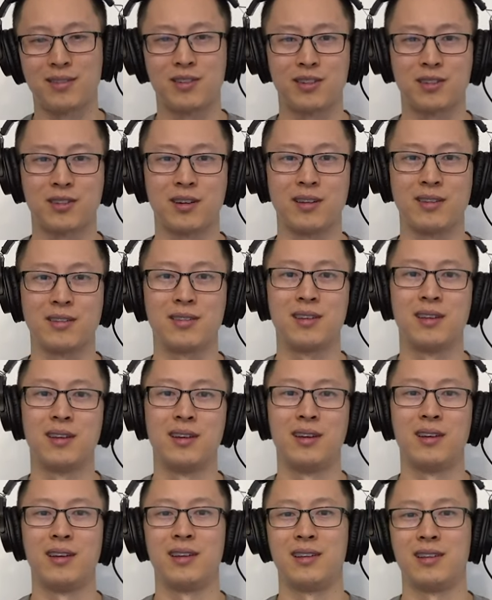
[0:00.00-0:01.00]
just because,
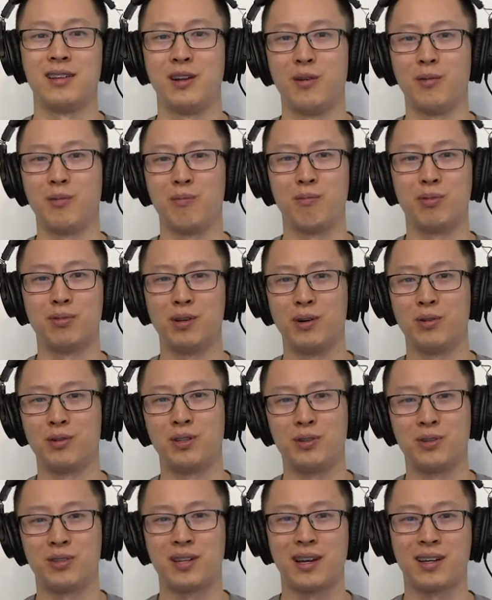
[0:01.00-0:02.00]
you know, below
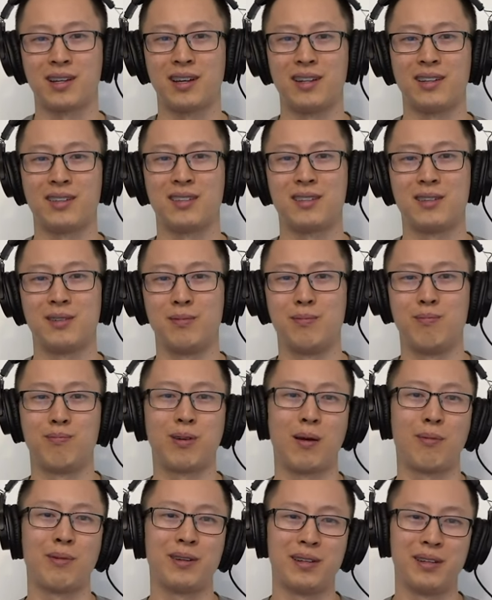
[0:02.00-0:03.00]
two seconds, you
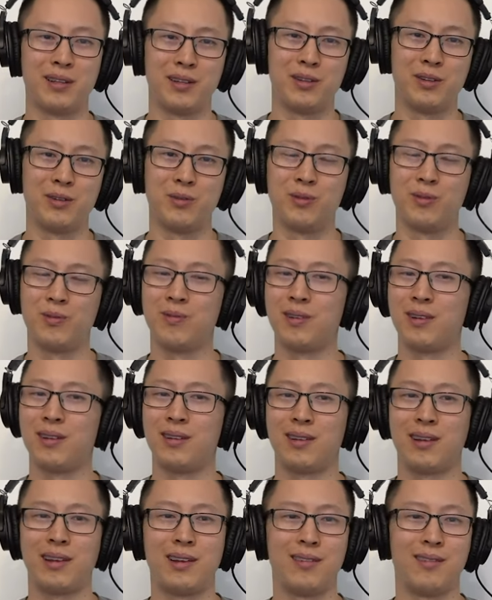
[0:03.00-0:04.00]
probably need to do
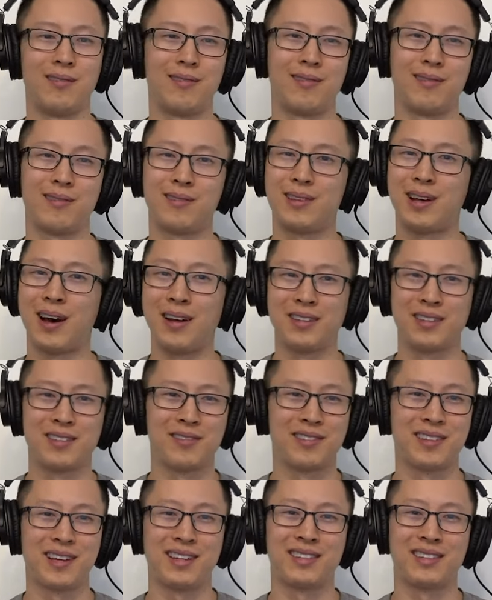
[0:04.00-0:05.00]
in tons of
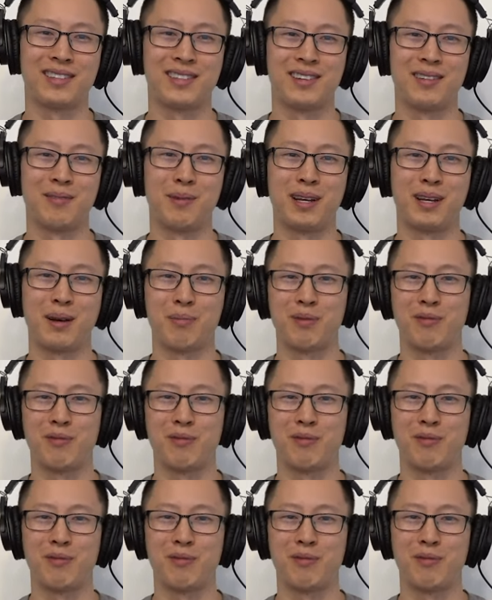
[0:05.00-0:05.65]
sets to make up the